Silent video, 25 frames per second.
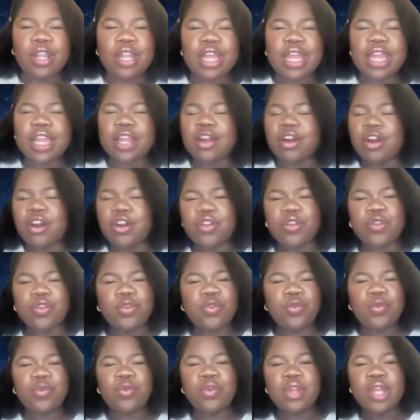Like, are
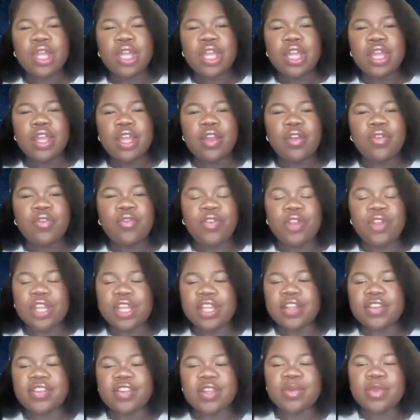you
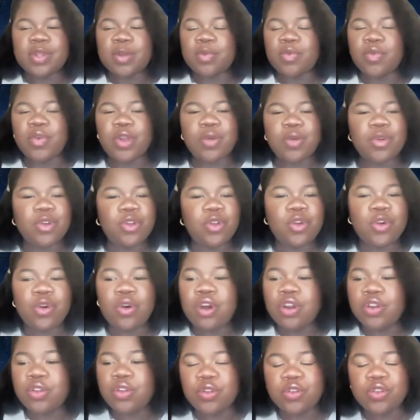feeling the same type of way when you go
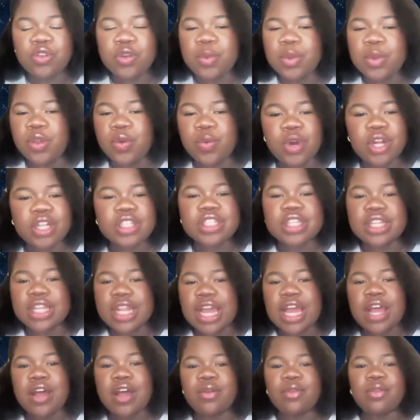on YouTube and you watch it
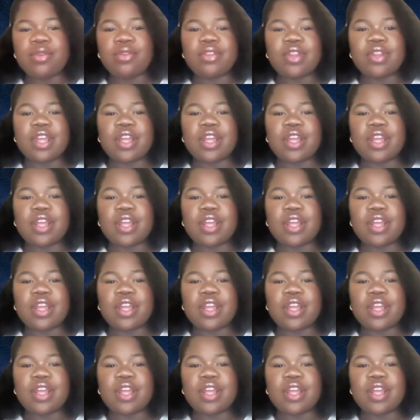now